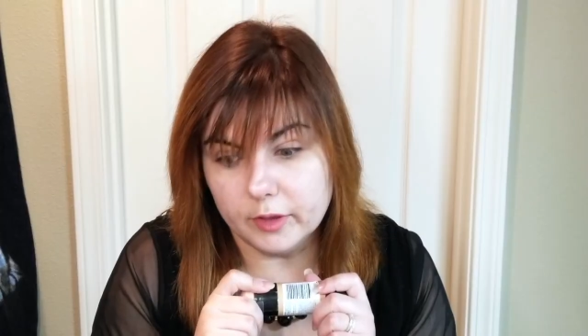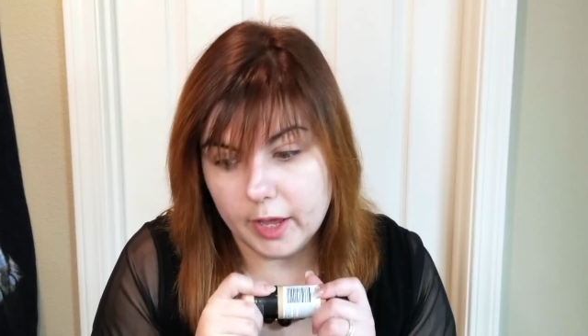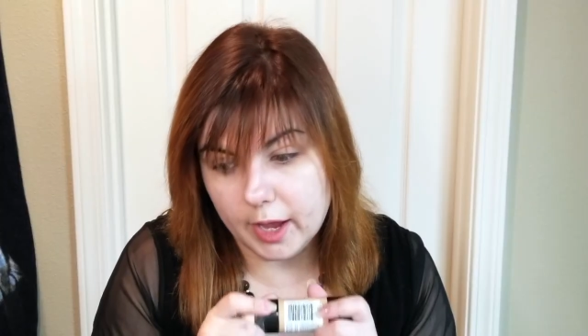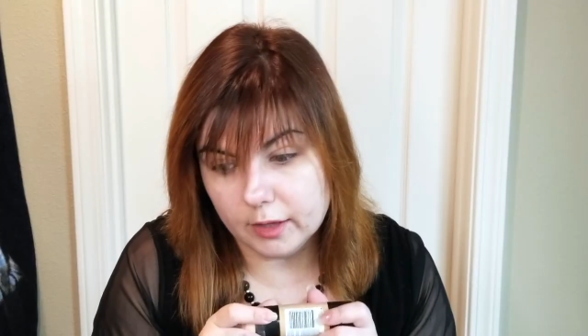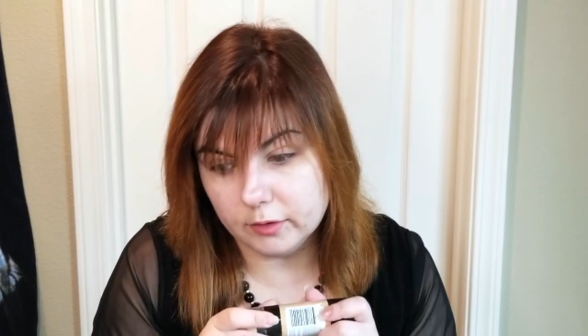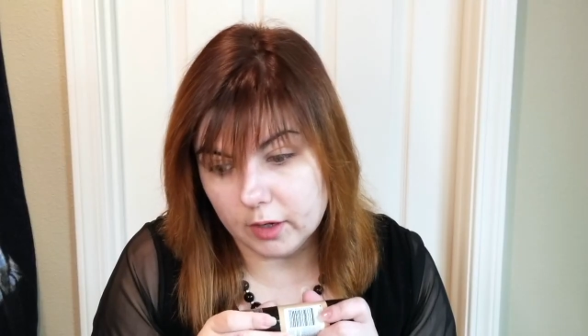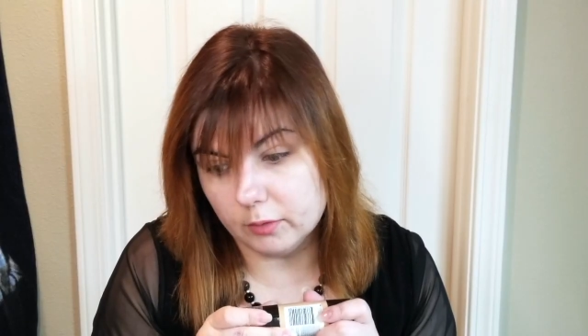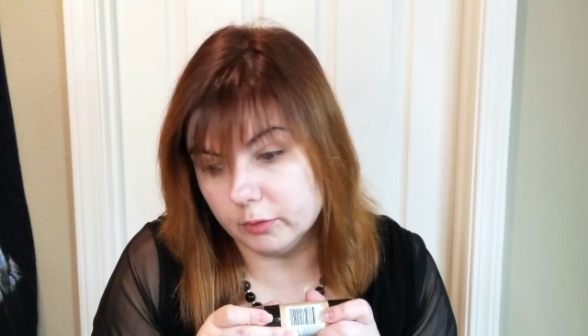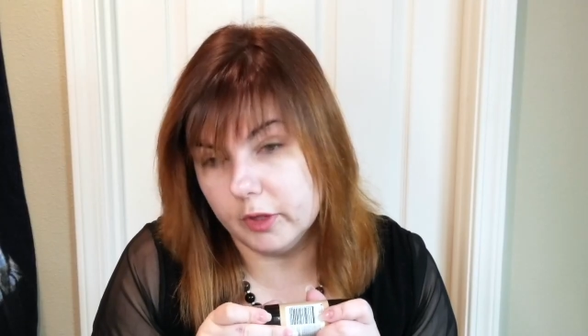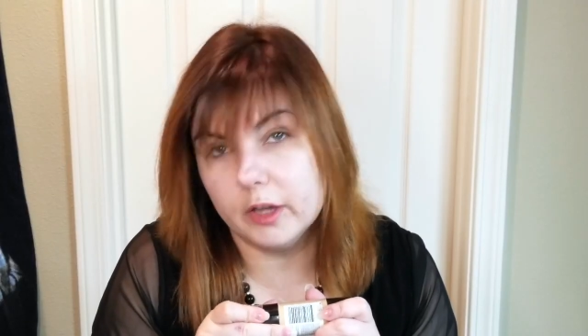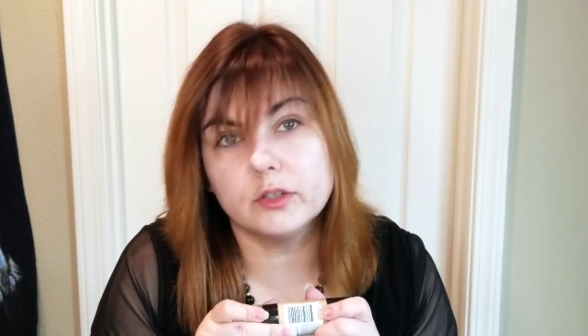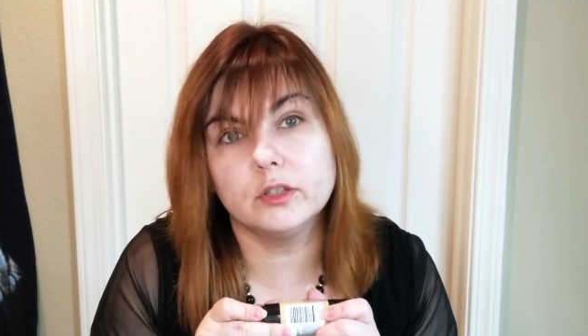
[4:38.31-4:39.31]
that. I
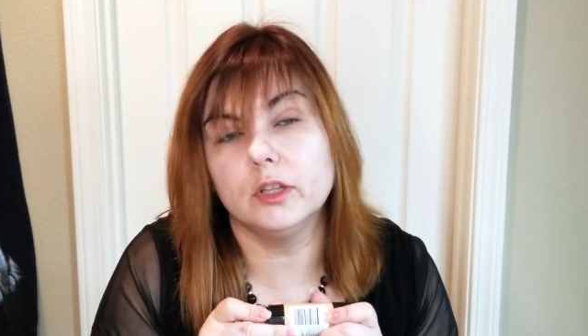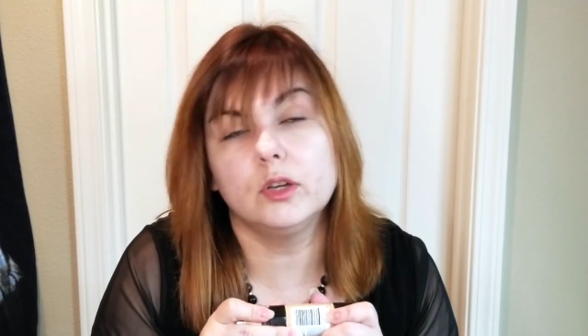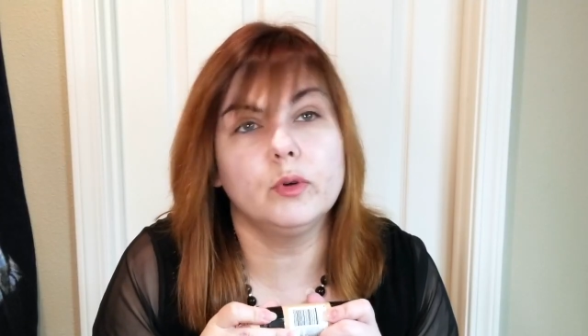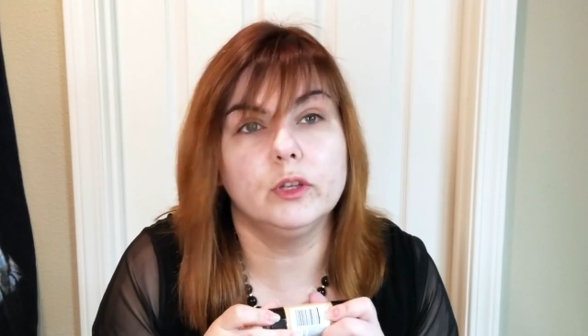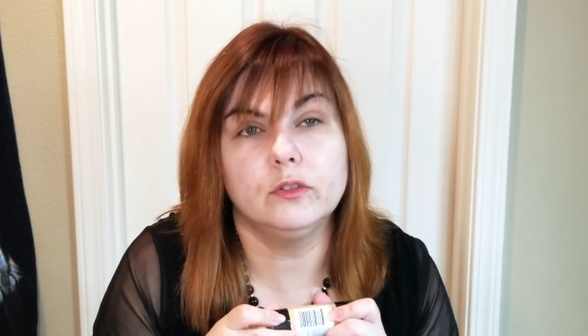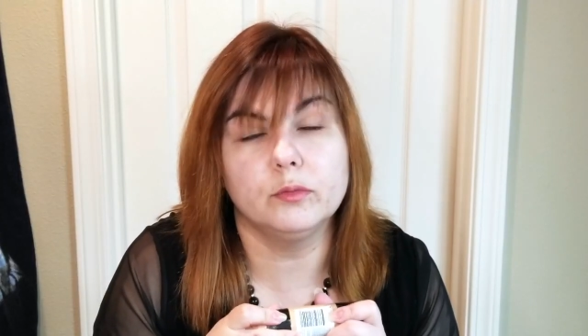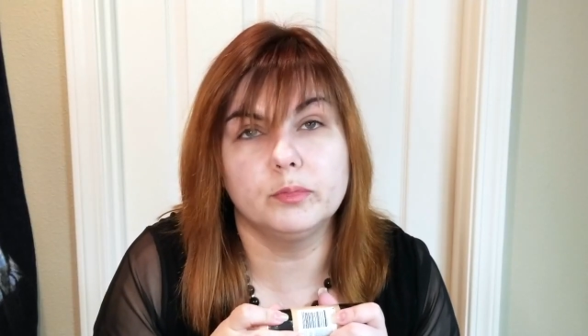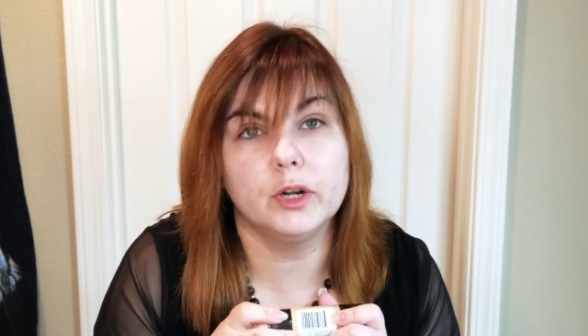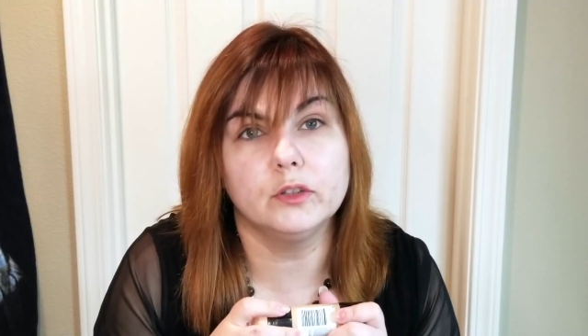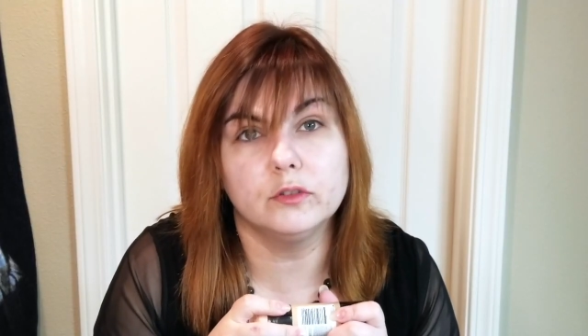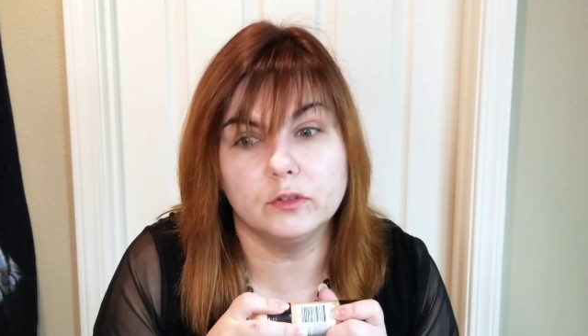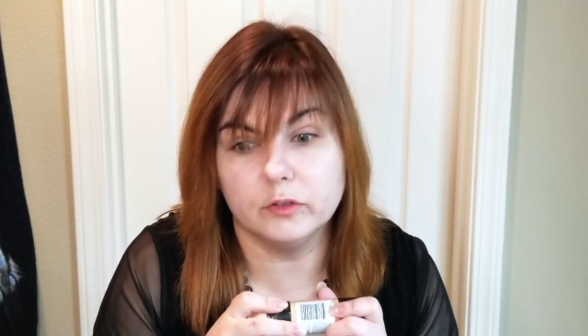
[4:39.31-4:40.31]
was actually quite
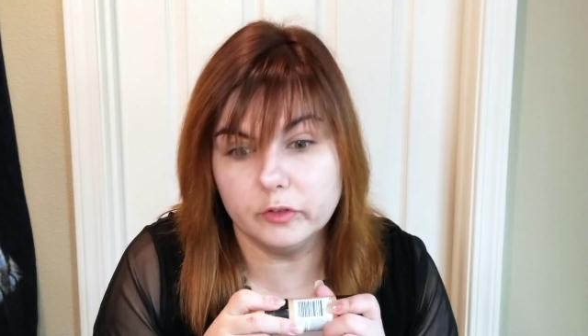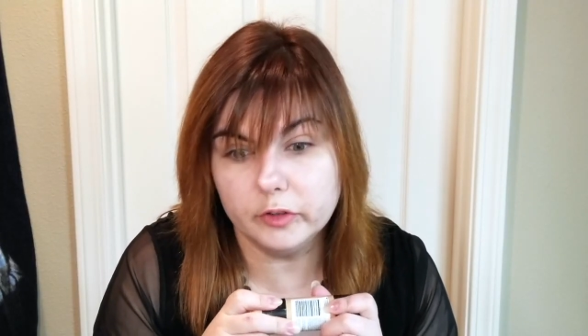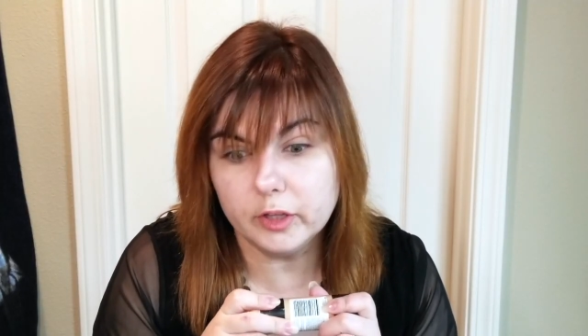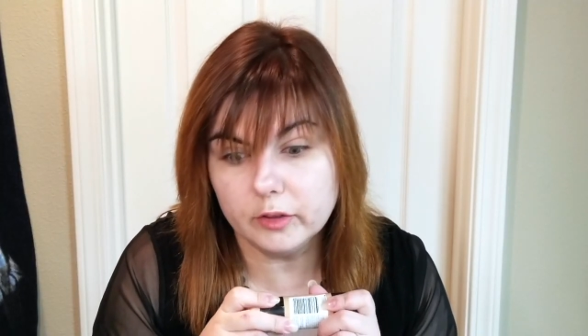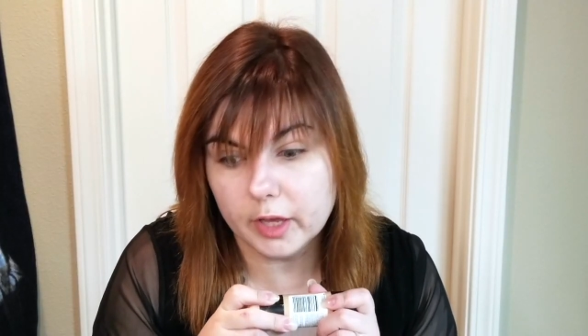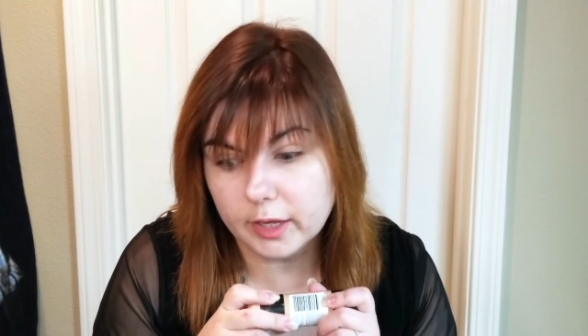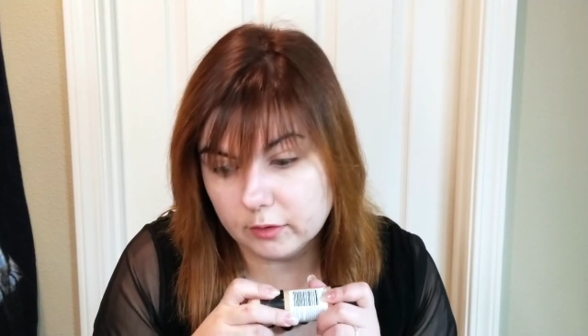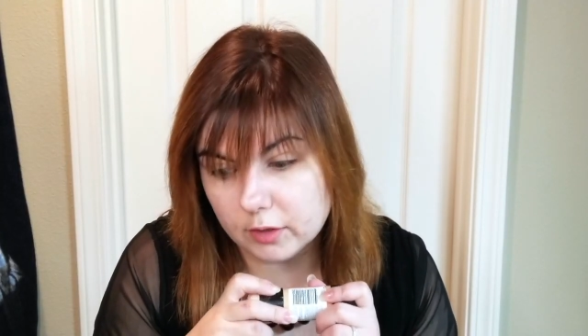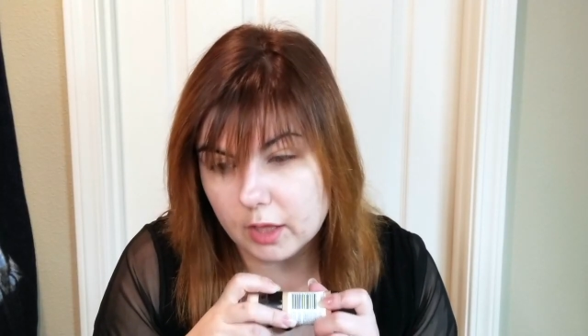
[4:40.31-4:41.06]
surprised to see that.